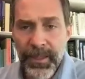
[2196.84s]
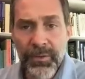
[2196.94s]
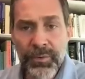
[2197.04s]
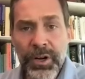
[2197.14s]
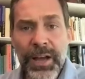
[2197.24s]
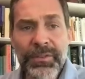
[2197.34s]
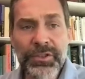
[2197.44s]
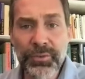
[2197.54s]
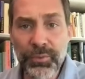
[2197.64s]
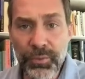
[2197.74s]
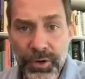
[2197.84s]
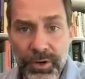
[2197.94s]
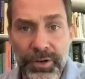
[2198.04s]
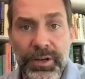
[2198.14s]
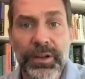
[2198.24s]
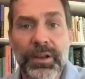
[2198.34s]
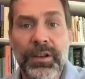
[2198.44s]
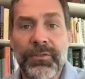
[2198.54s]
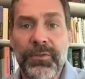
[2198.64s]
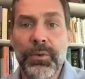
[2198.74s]
we are having to work
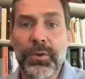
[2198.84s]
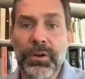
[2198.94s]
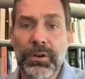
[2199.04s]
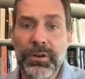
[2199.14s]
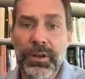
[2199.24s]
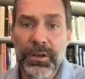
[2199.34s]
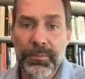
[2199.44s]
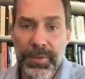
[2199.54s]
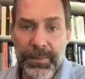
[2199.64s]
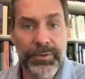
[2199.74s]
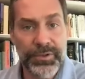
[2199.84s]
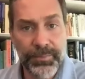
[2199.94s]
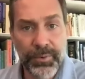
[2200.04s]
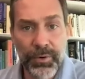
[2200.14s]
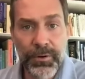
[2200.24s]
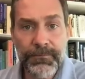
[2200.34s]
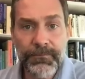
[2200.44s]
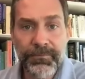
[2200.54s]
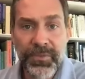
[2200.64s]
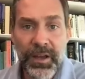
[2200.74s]
for people's support,
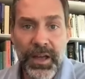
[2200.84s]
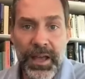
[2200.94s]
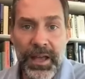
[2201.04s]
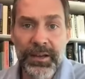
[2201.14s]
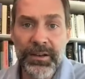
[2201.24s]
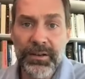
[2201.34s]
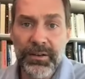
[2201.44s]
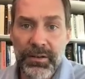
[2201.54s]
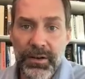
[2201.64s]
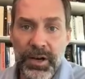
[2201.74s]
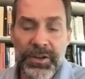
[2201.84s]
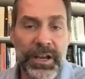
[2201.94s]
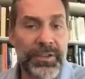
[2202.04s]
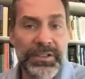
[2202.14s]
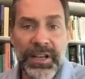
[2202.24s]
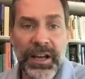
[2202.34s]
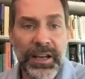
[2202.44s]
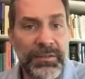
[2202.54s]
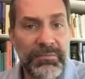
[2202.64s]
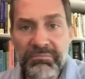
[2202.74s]
and on the other
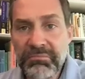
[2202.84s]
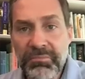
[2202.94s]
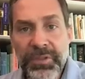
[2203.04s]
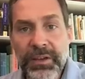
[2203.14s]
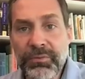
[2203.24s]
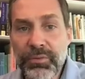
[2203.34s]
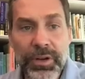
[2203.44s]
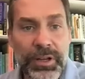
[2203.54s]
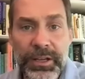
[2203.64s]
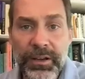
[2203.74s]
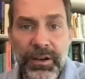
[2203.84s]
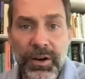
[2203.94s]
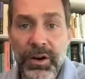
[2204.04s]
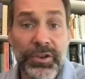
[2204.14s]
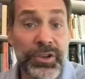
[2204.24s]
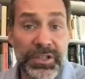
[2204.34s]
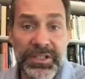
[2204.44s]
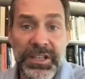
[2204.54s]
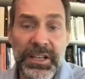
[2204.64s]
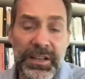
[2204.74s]
side, they really aren't. You could
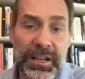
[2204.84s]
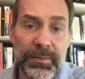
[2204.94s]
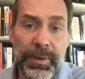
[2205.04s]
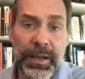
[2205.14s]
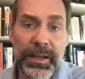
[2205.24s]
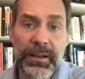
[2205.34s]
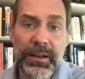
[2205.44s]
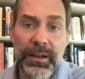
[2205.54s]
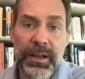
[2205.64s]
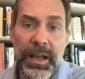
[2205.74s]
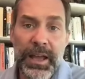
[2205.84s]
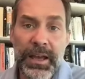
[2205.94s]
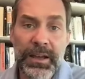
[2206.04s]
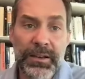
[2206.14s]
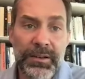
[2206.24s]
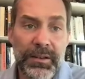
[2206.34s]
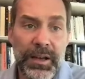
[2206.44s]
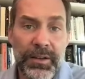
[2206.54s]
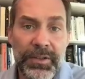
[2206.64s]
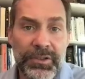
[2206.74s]
see it in that debate and
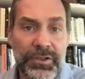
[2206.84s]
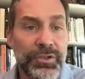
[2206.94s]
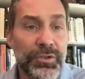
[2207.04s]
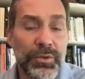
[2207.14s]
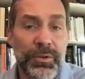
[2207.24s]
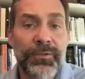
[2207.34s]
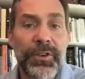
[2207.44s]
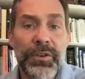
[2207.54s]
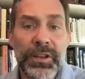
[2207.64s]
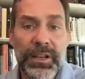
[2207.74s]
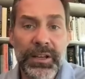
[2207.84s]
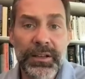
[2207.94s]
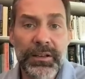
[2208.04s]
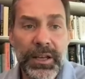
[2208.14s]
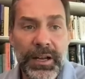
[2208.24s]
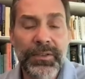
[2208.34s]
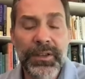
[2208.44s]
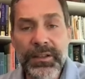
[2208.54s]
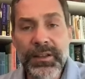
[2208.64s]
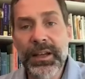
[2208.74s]
uh, they just are sort of phoning it in. And I
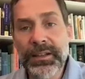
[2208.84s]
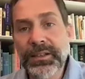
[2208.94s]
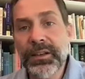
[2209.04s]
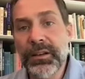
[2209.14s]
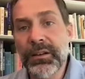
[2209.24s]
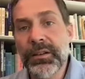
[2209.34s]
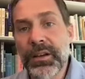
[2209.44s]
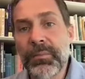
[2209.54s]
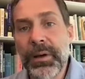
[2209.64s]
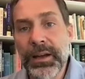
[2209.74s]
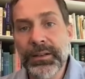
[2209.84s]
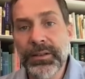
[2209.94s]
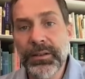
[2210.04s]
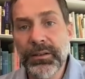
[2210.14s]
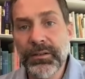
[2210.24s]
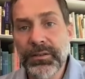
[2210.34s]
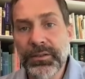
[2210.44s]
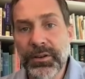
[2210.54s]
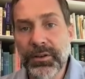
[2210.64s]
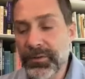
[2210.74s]
think that that's going to come back to
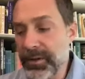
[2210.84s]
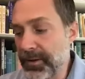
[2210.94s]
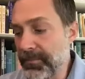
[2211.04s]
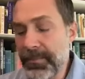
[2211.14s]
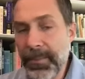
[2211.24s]
to hurt them.